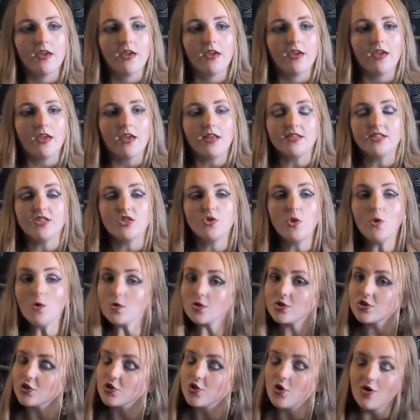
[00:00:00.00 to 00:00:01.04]
It's not
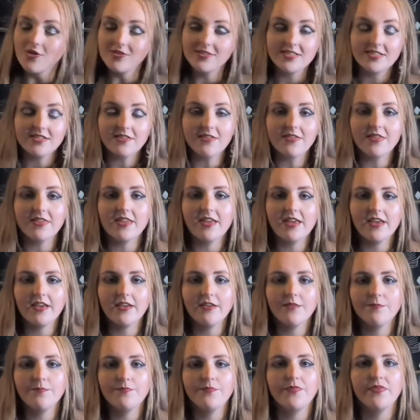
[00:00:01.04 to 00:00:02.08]
a constant thing,
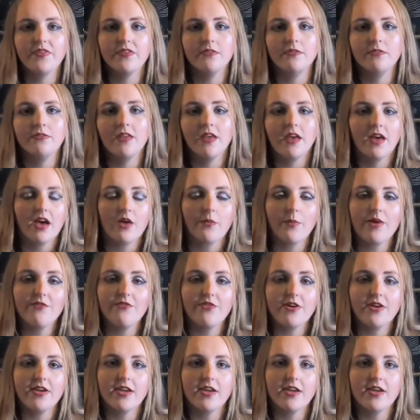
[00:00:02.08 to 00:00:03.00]
however,